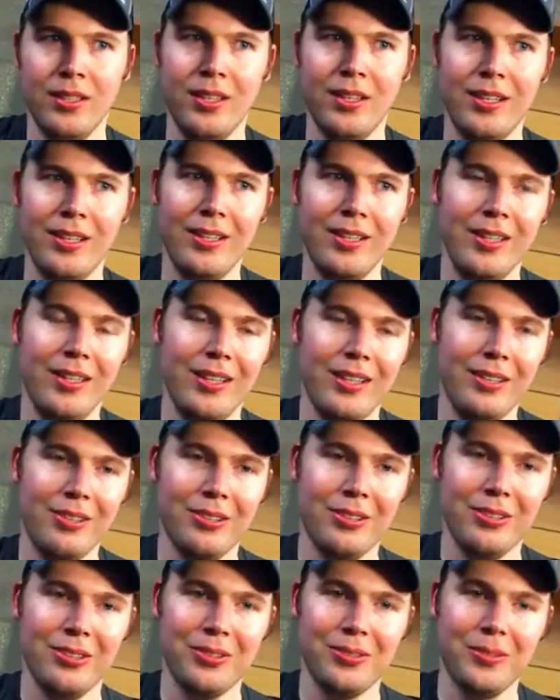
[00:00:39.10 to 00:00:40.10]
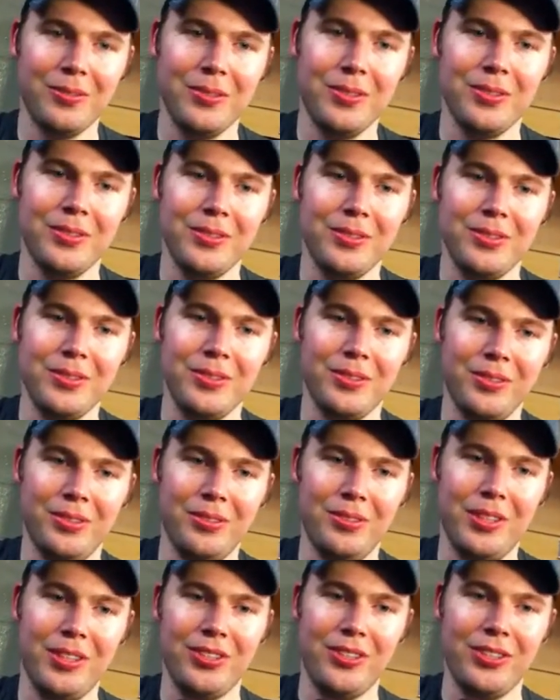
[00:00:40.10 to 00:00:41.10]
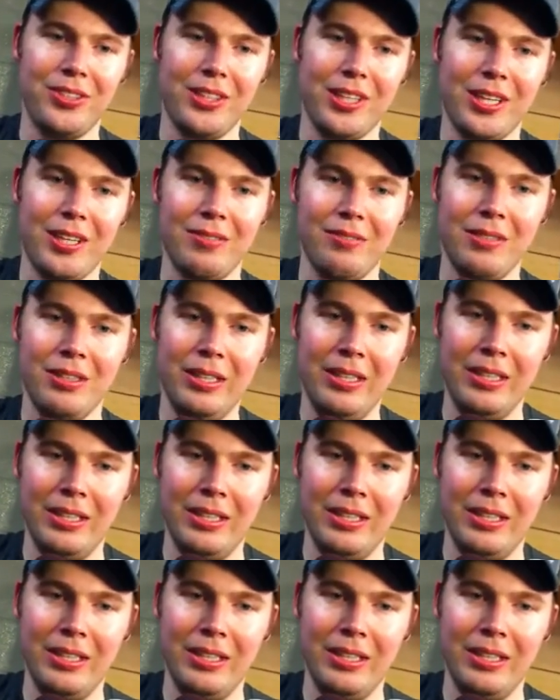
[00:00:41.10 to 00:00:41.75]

I don't know. They still have